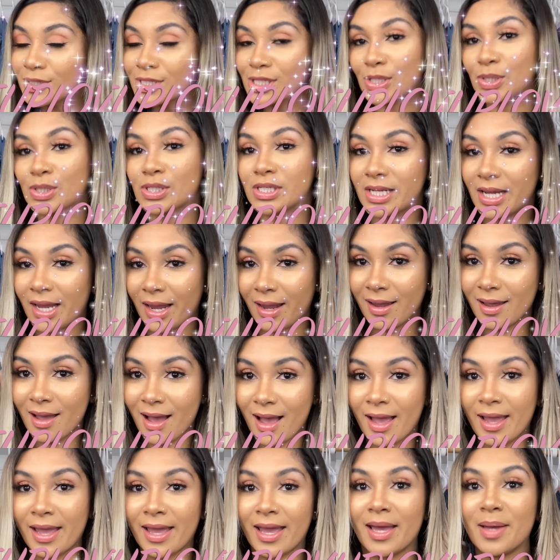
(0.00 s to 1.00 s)
So today
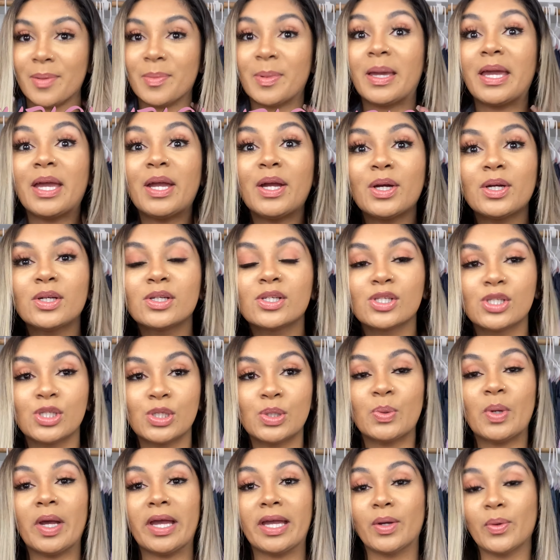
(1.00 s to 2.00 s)
I am here to
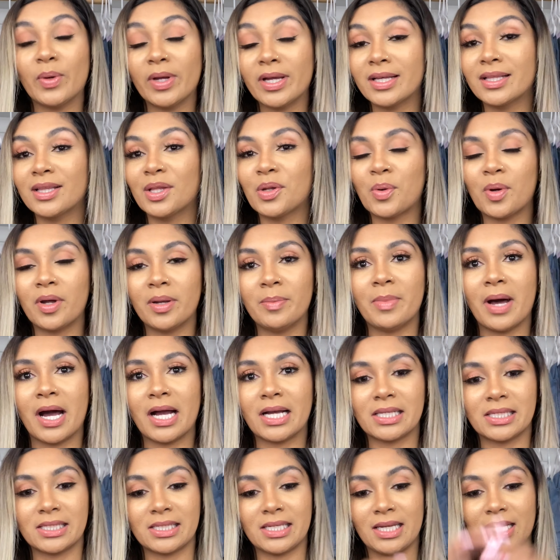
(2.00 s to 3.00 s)
do a quick little
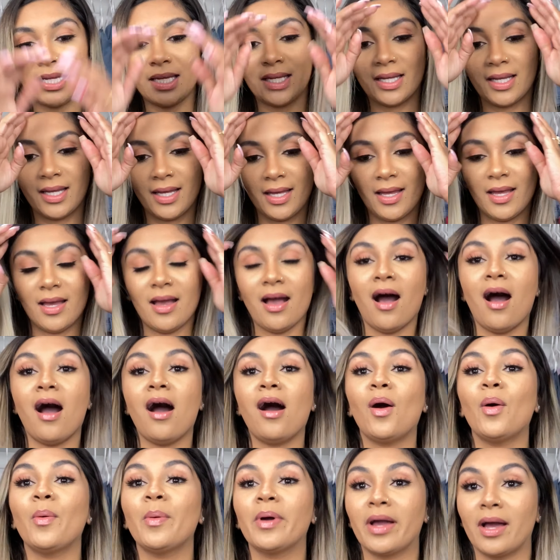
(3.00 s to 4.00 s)
unboxing.
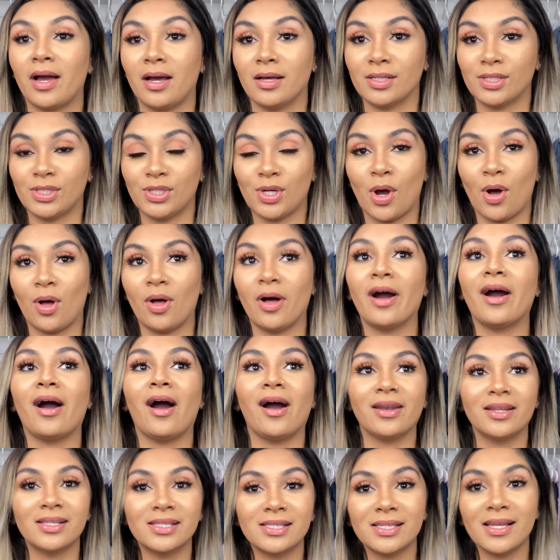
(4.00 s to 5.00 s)
Oh my gosh, y'all,
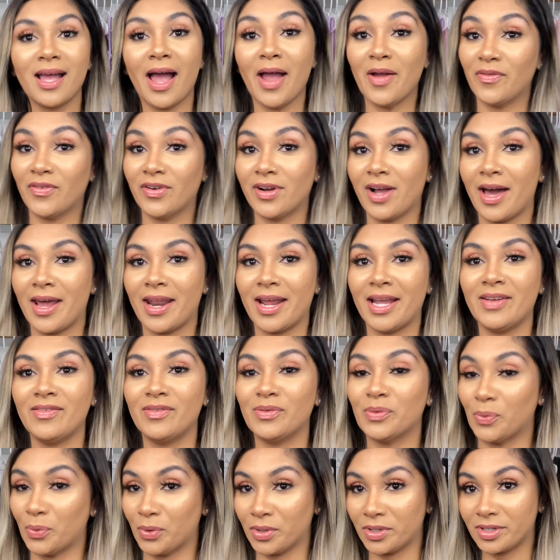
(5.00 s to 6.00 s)
honestly I forgot I
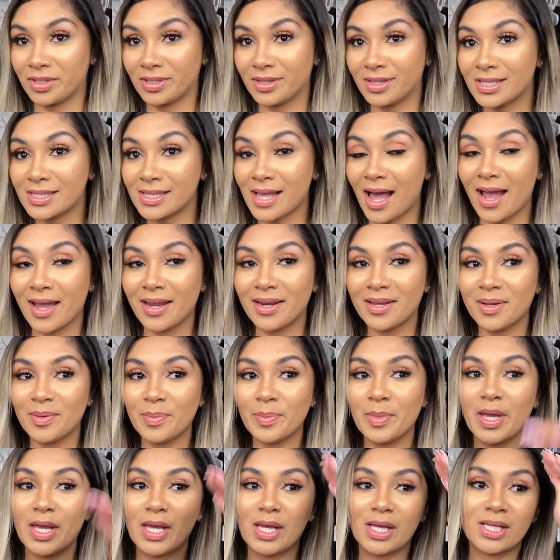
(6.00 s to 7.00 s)
even ordered this
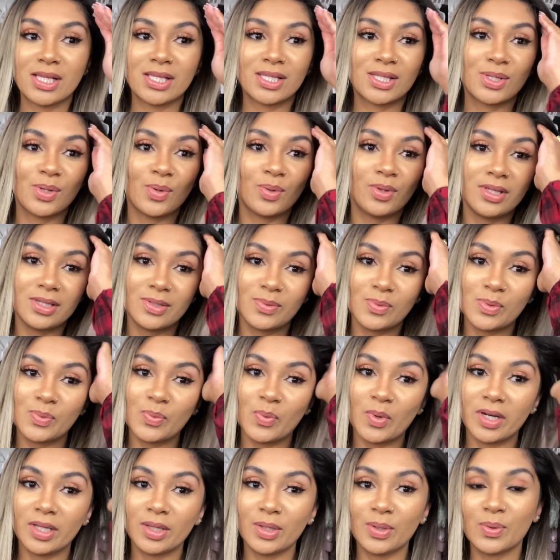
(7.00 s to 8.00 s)
item. So this was
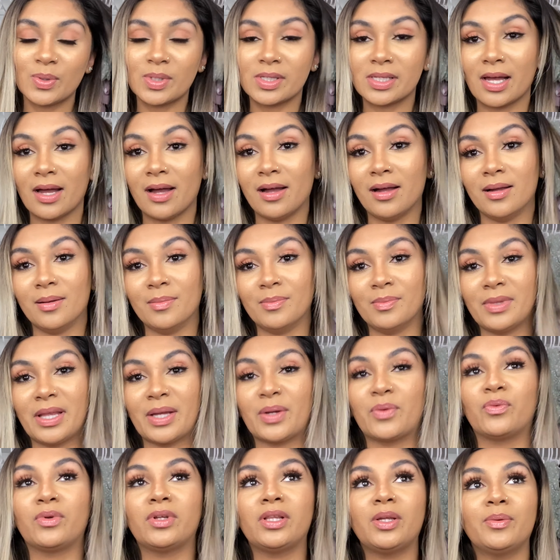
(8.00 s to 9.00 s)
one of those
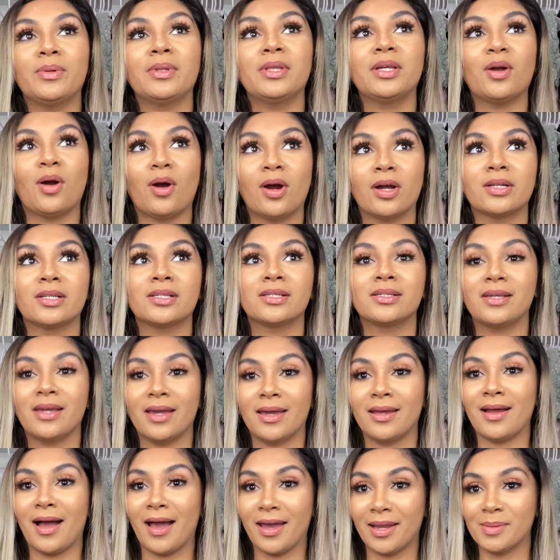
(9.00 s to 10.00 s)
like really hard to
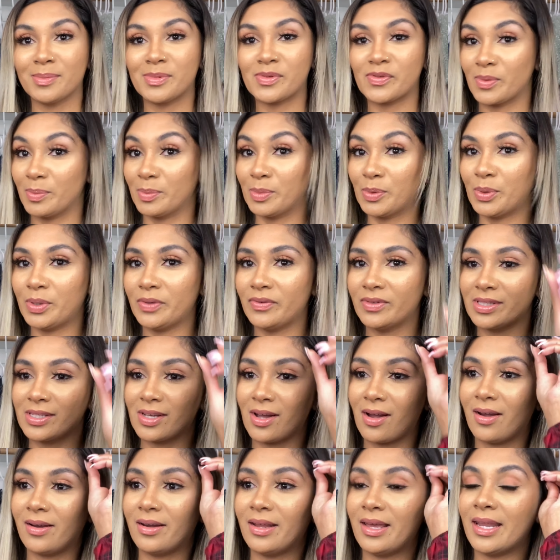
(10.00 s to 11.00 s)
get items from Louis
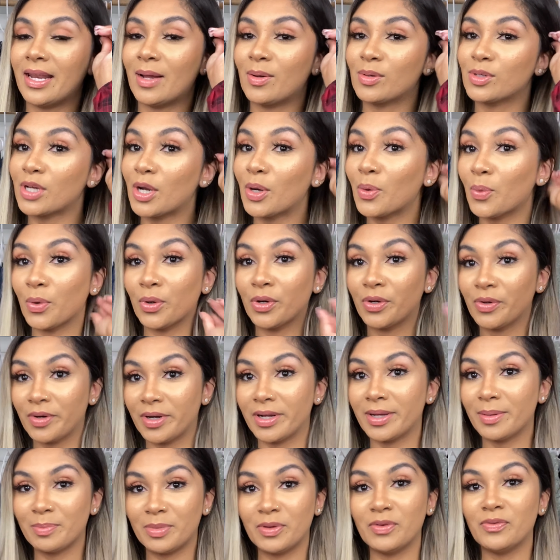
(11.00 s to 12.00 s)
Vuitton, and I was trying to order
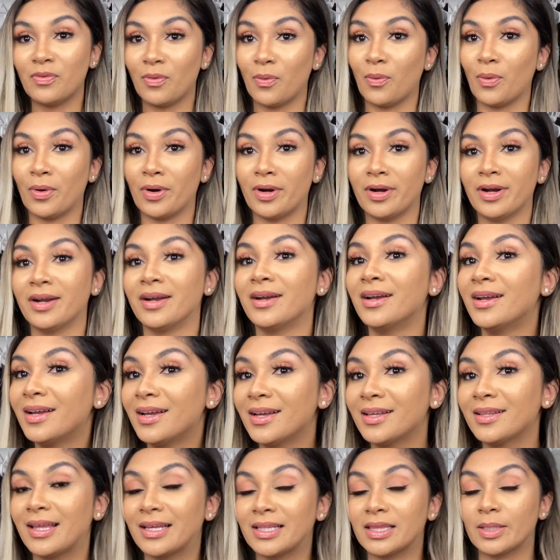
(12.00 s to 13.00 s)
it before
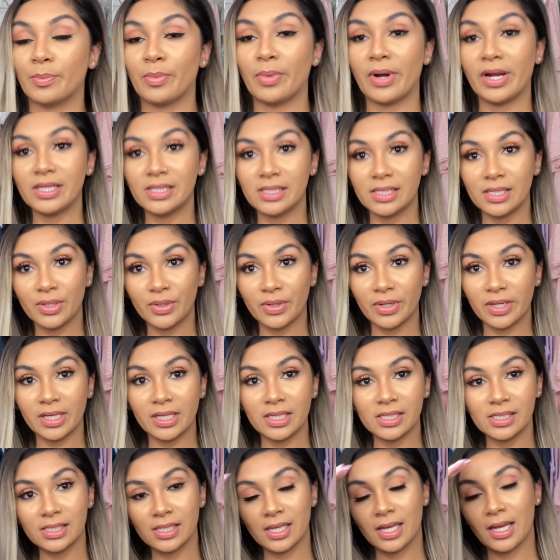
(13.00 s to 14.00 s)
like the price
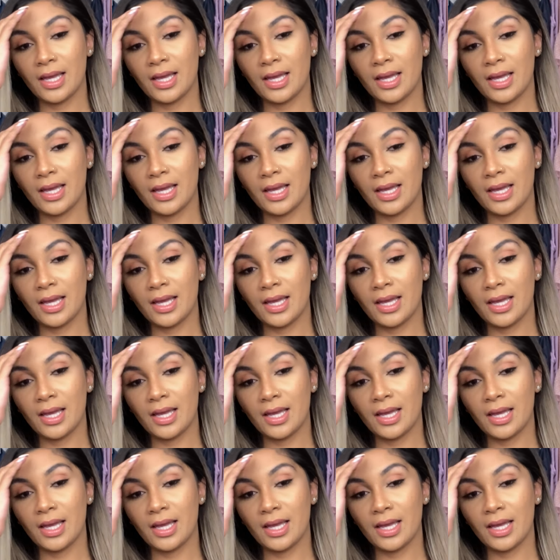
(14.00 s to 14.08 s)
increase